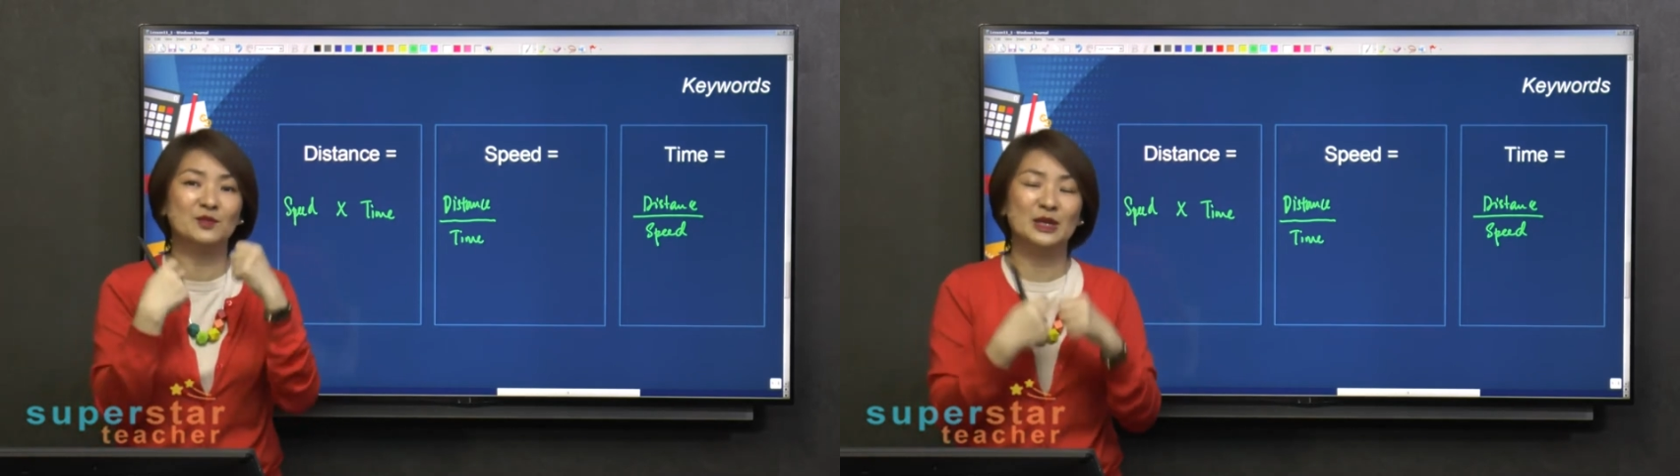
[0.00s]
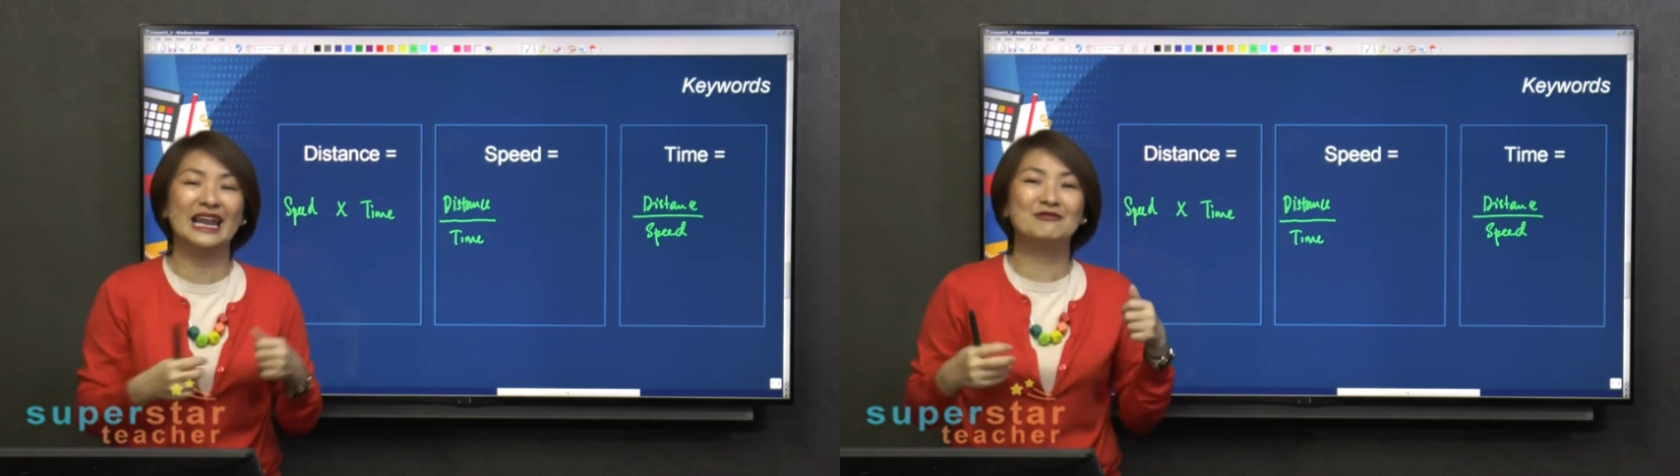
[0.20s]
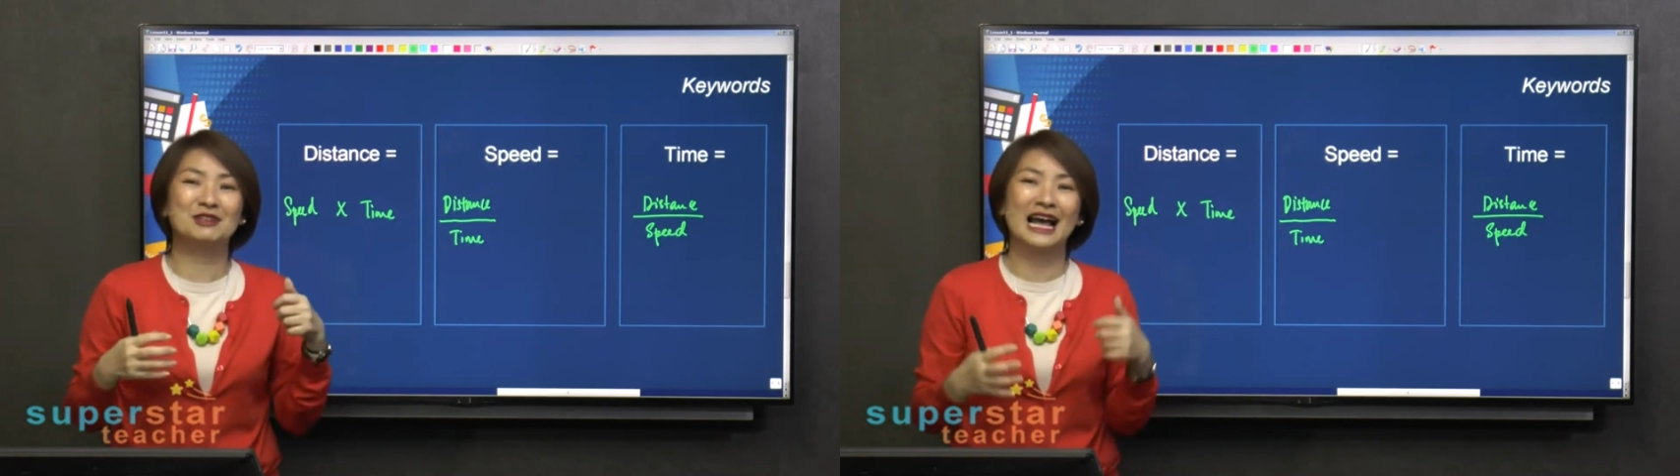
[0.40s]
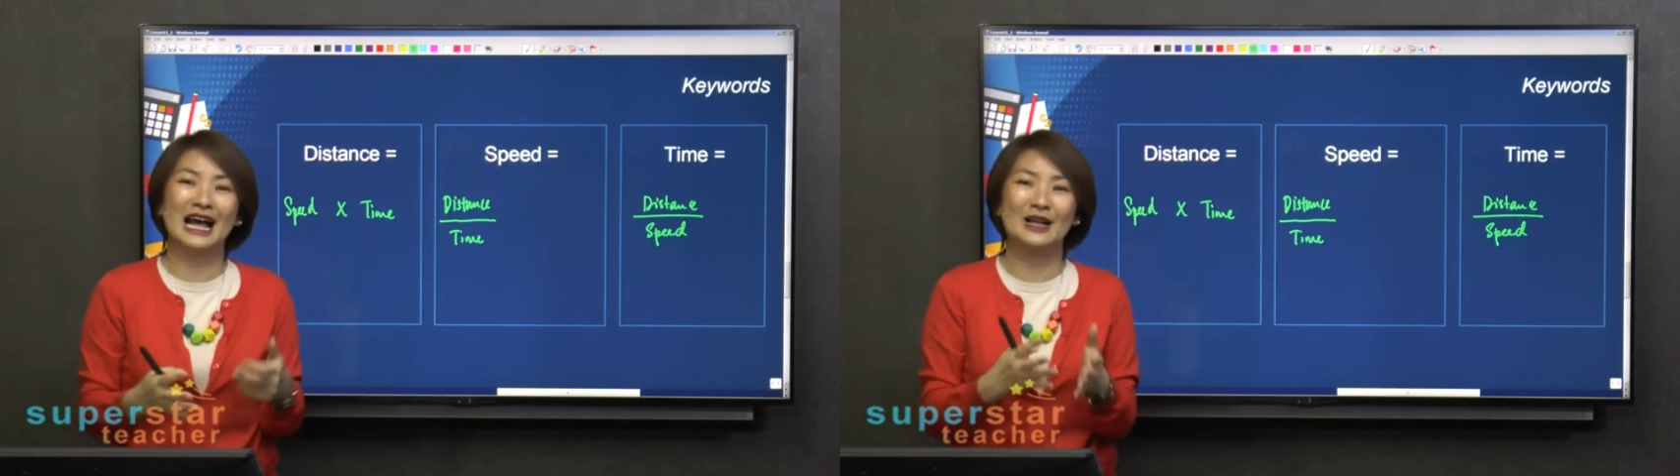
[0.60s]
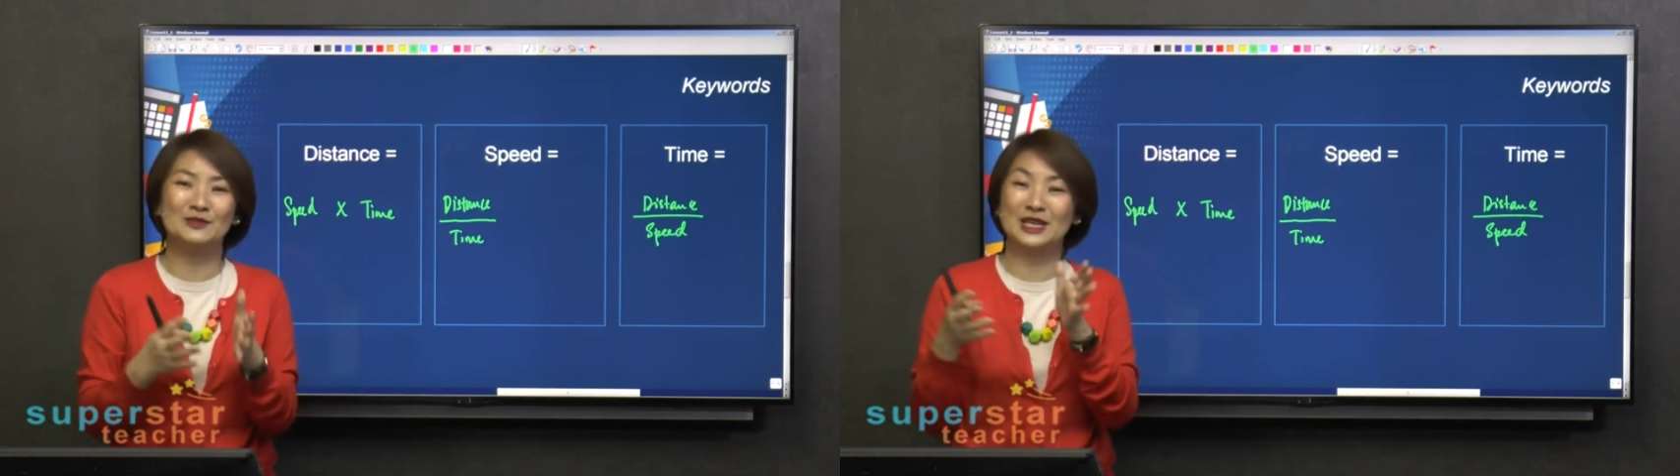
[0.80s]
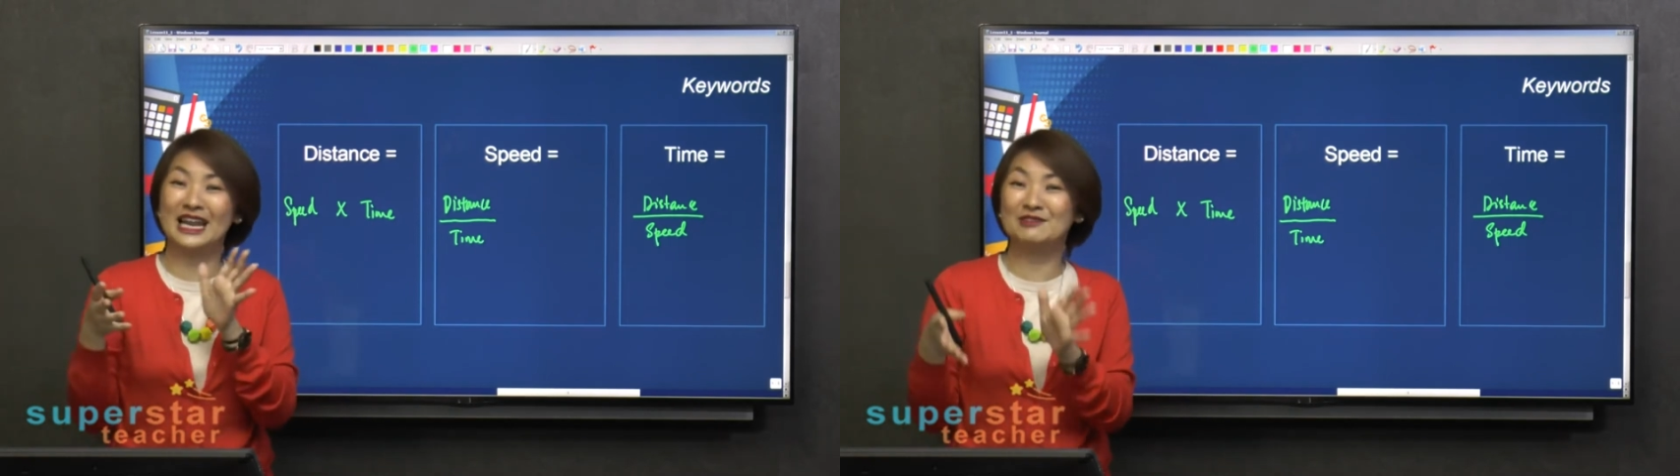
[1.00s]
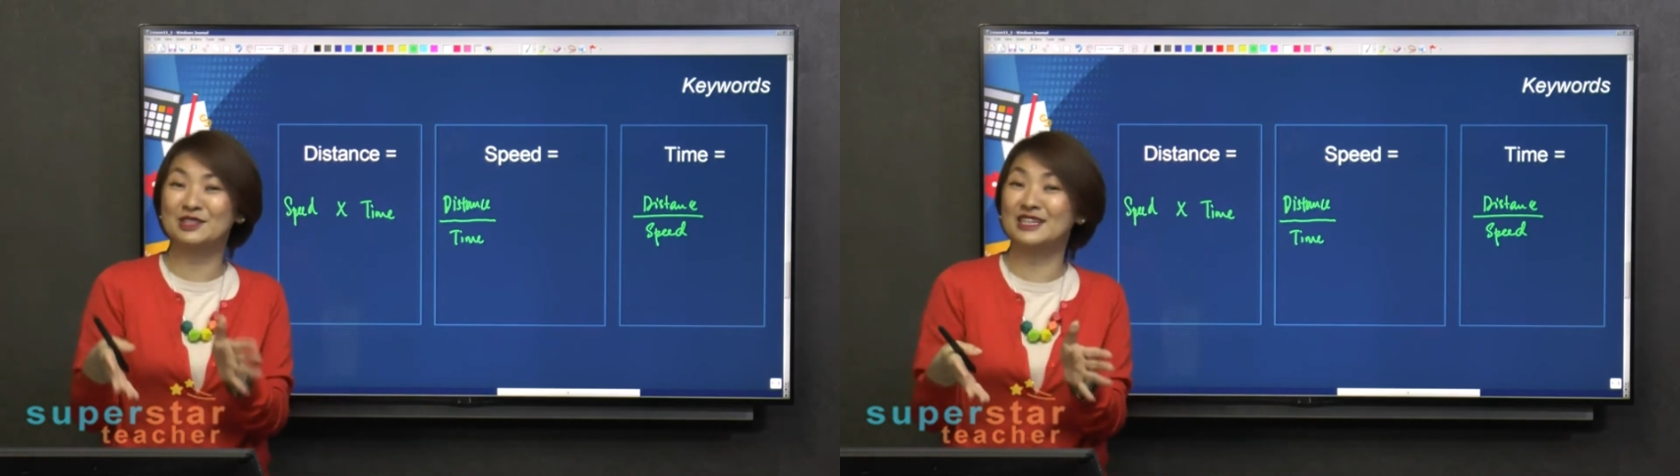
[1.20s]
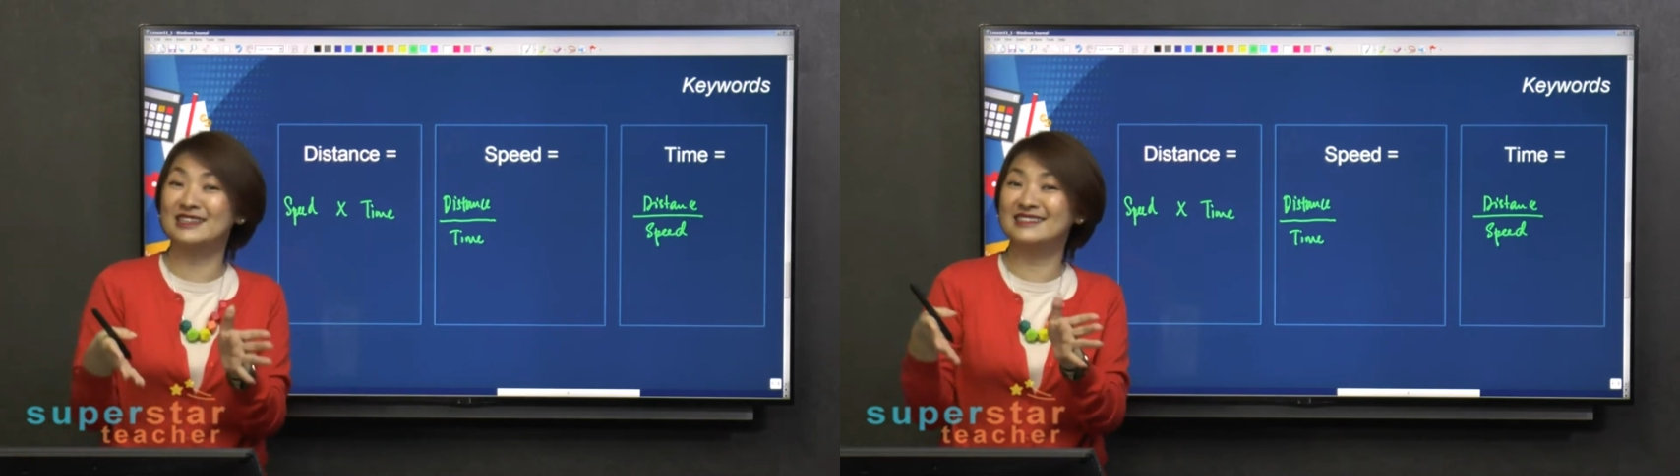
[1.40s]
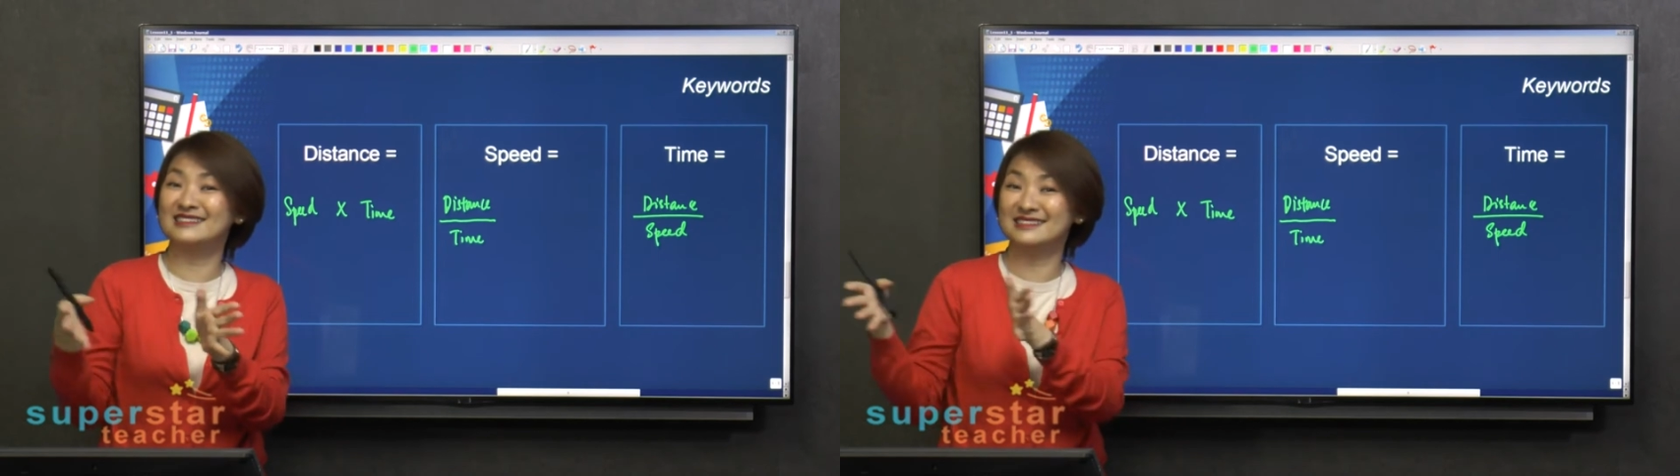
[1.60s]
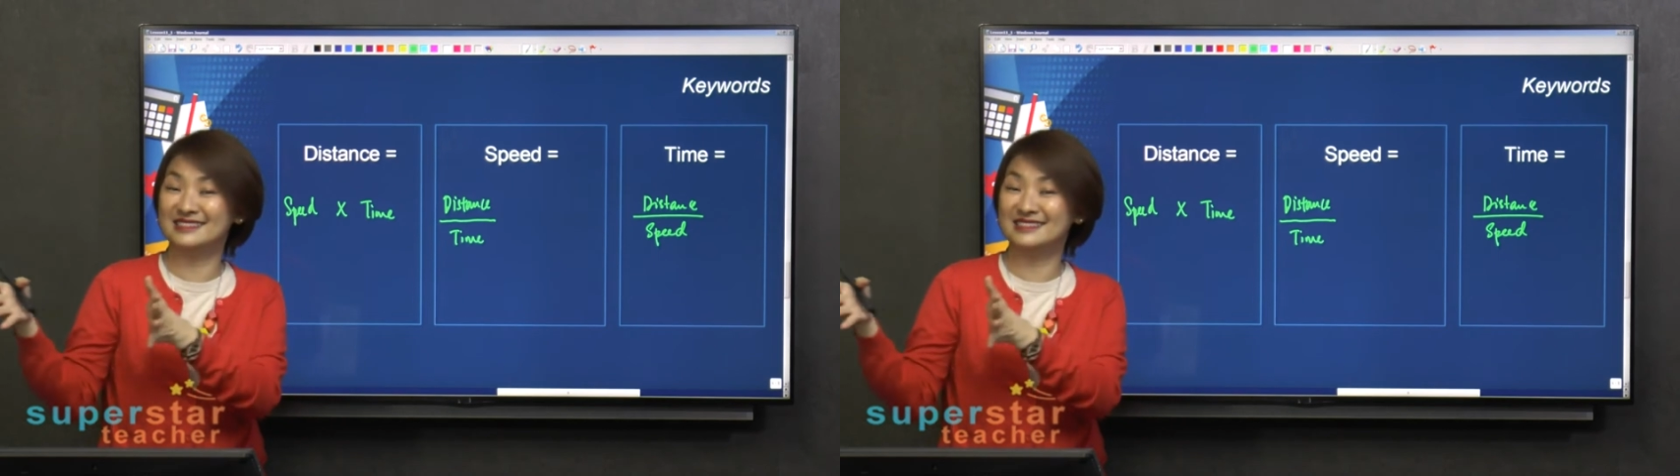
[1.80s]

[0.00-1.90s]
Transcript: We left the